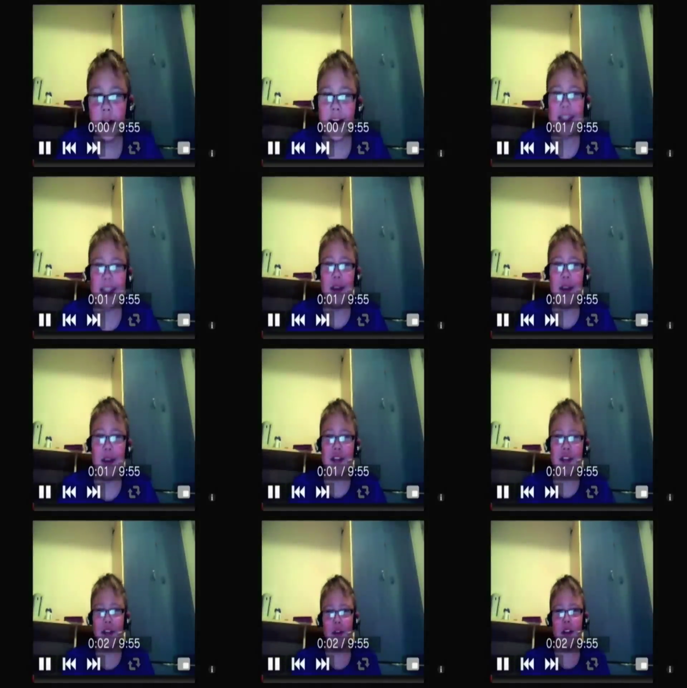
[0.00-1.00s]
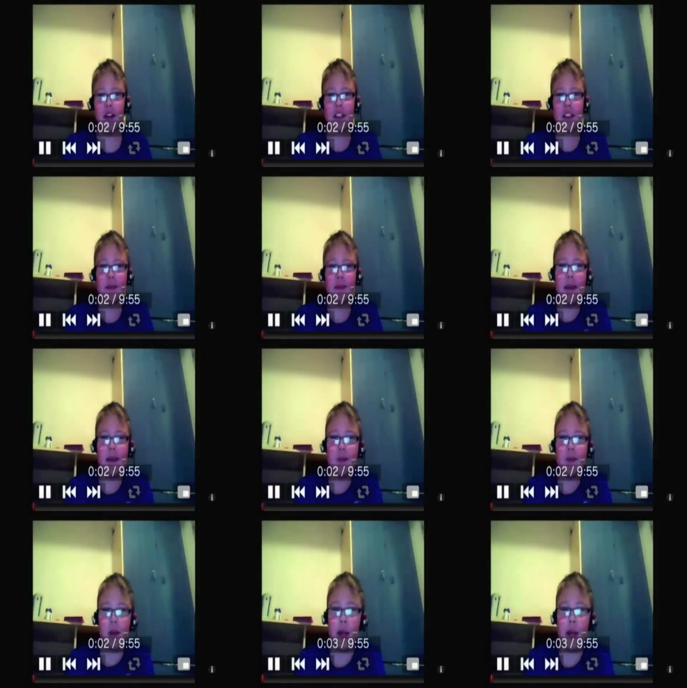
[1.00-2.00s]
Hi YouTube viewers, it's me,
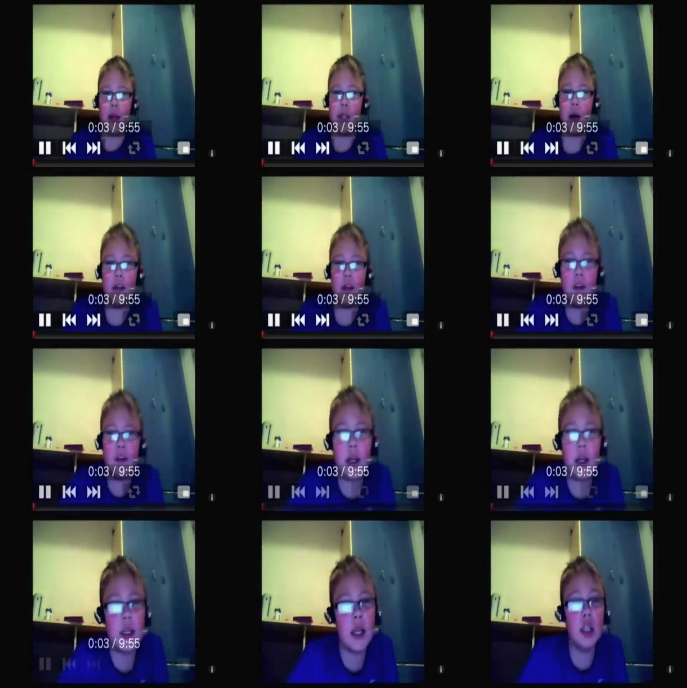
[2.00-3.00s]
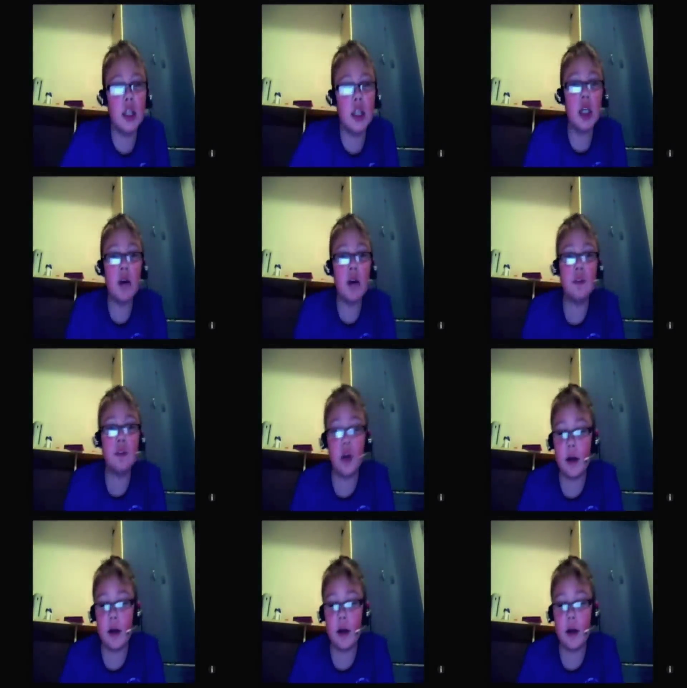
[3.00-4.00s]
Prime United fan again, and I
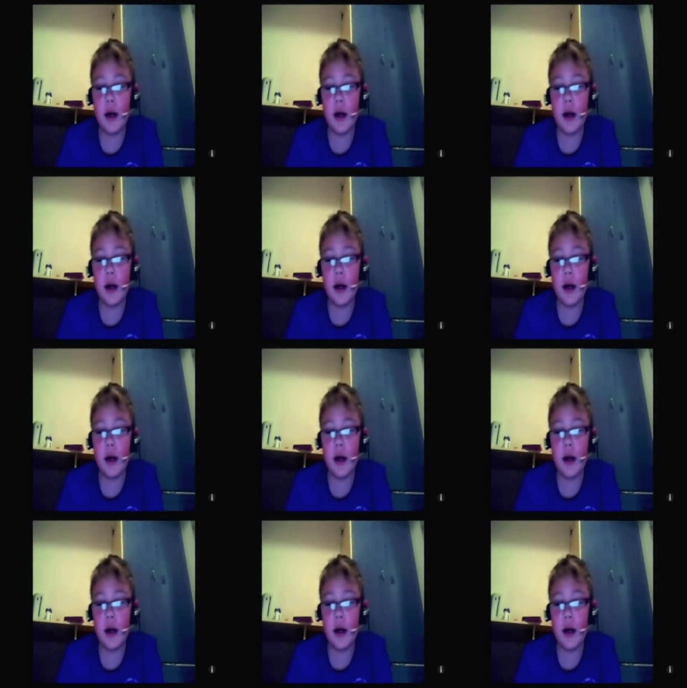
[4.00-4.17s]
thought